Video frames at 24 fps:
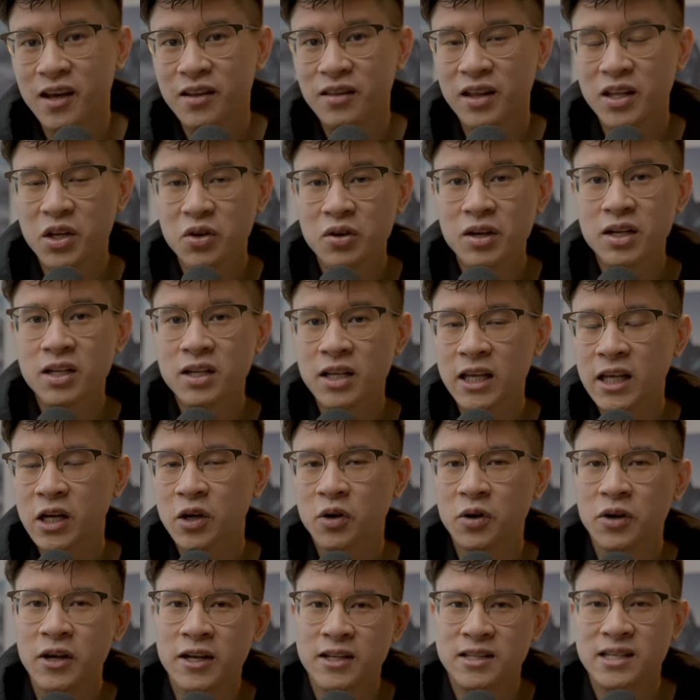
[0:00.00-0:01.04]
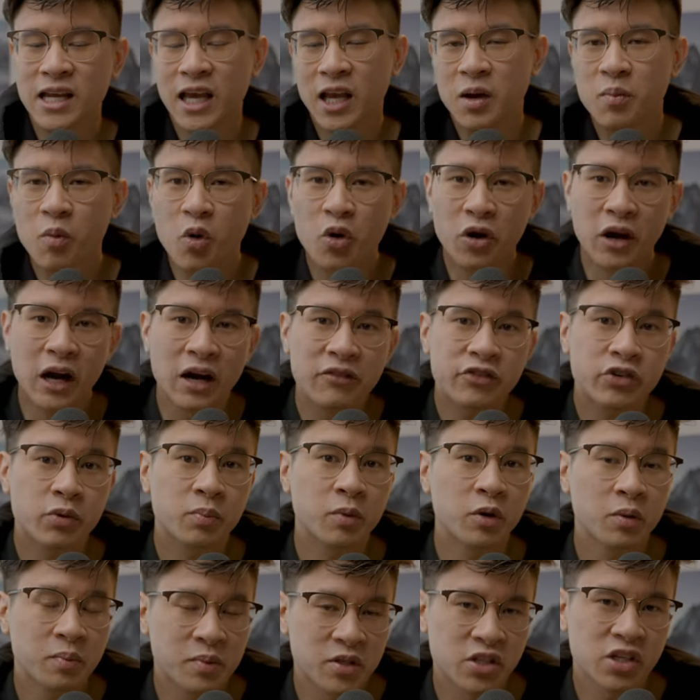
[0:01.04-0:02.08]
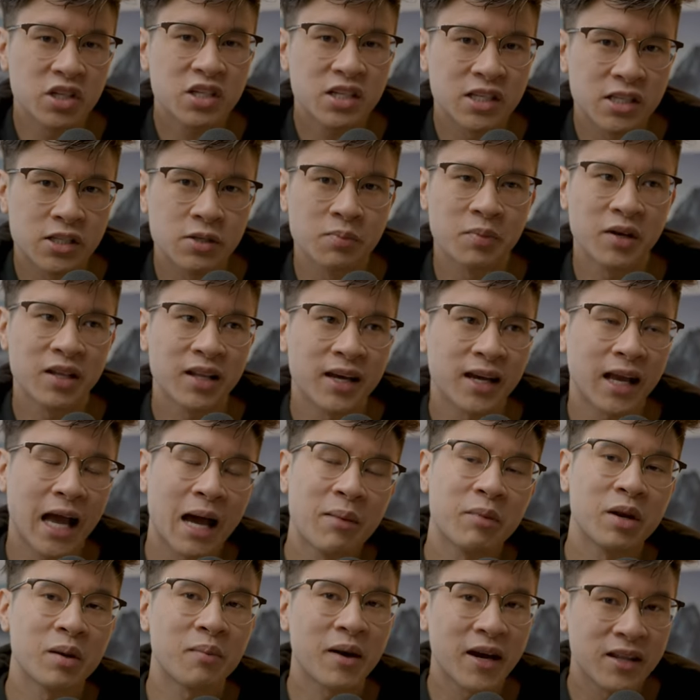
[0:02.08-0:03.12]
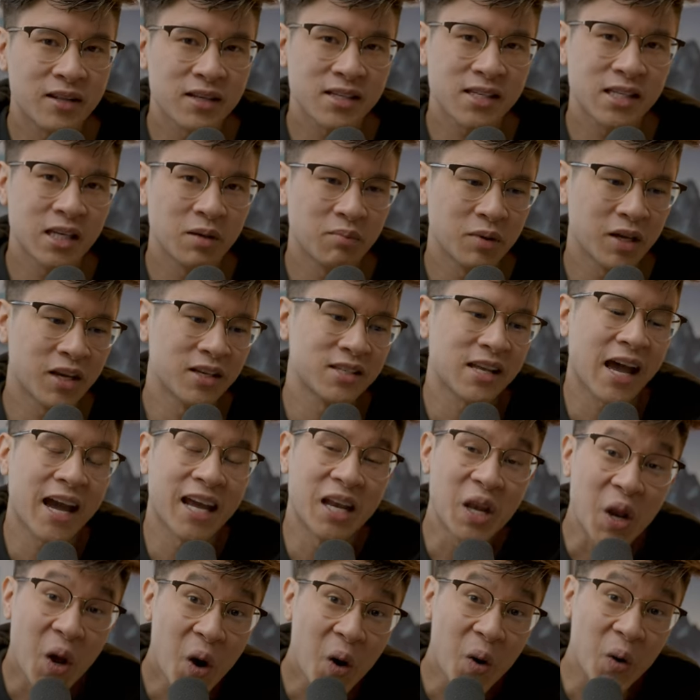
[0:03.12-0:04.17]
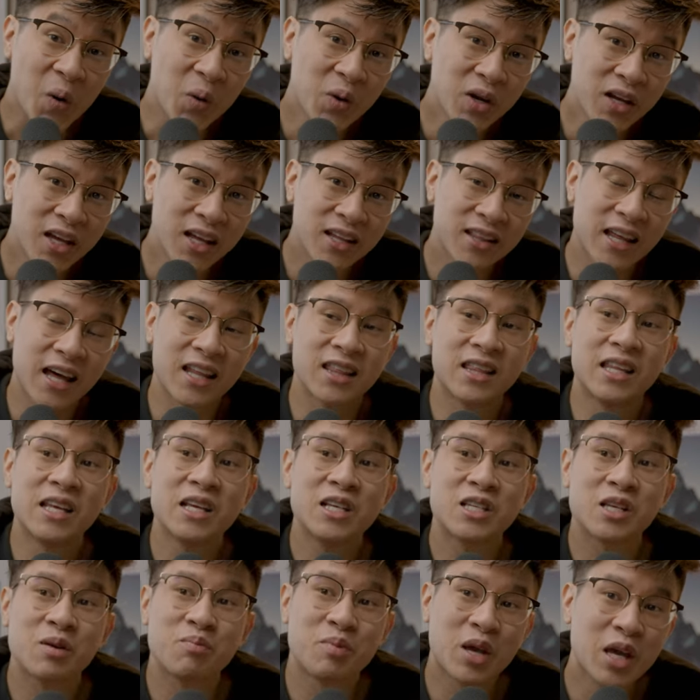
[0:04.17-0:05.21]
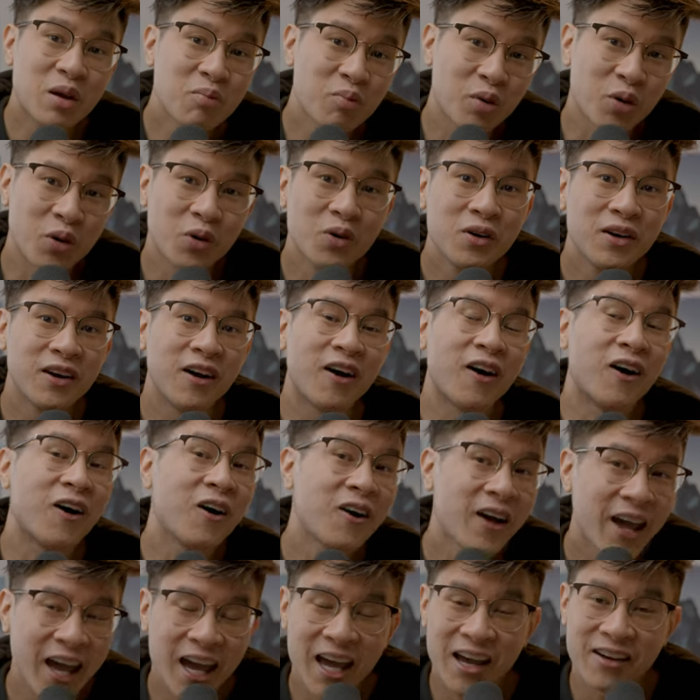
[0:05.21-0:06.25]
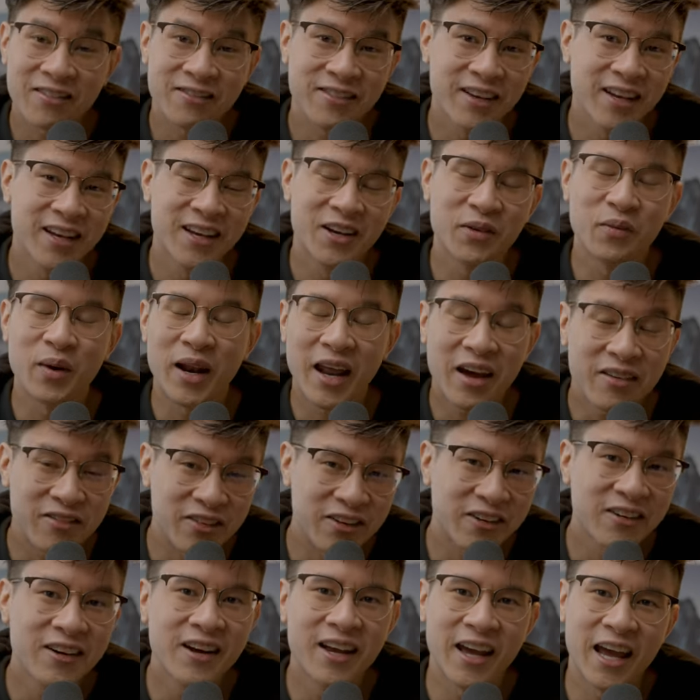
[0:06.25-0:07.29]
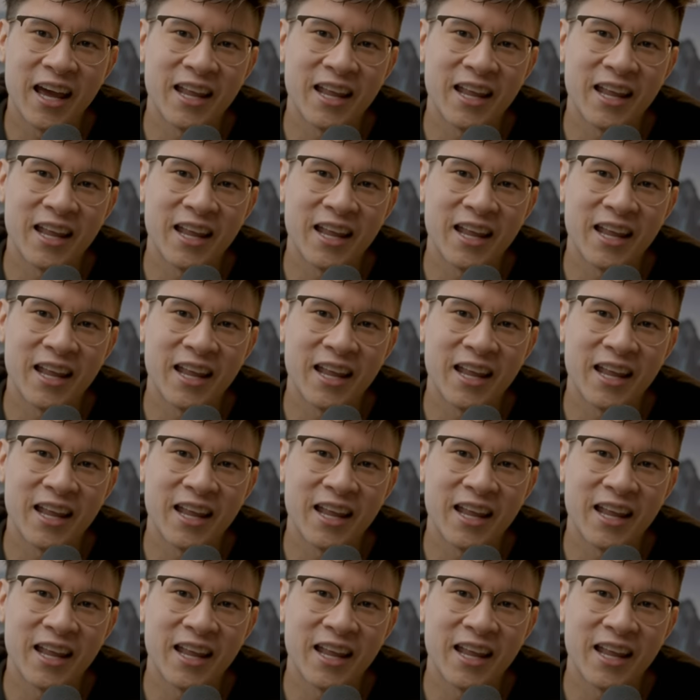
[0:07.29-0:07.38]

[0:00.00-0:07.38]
then you can, you know, take more comfortable positions and be like, I'm going to buy this thing because I know that these people all have whatever.